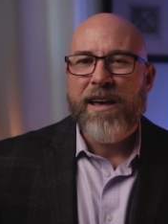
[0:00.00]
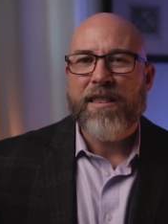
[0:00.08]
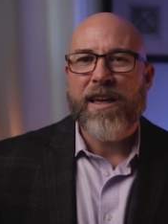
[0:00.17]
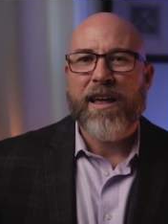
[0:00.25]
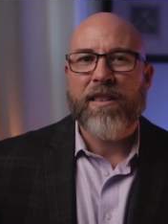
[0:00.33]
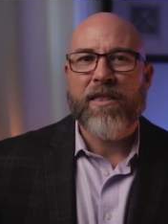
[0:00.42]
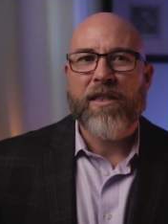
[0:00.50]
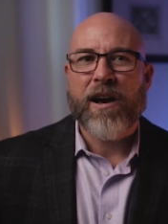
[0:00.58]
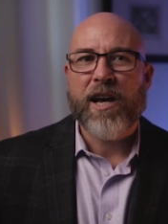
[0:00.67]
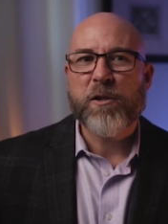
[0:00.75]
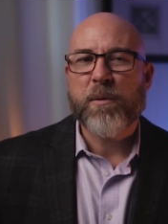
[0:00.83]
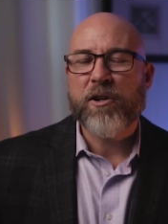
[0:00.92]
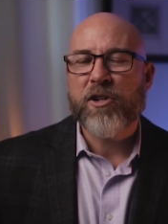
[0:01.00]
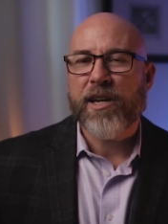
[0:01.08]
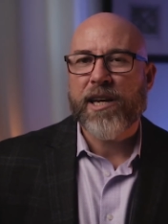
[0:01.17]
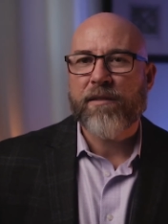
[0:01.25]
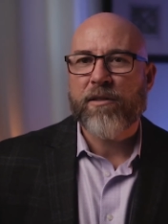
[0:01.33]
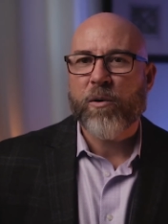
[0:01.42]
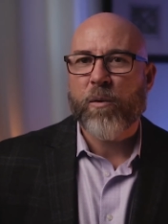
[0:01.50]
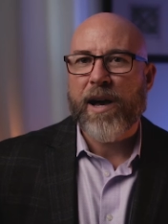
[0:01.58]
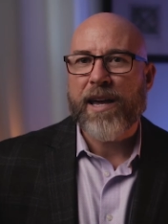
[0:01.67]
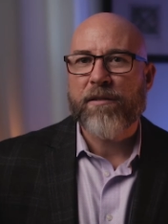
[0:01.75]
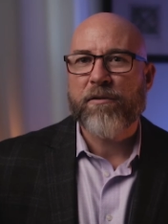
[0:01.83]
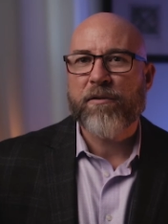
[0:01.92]
then the husband should give the
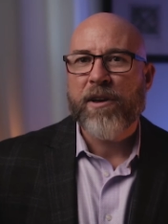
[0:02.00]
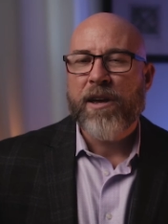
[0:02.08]
wife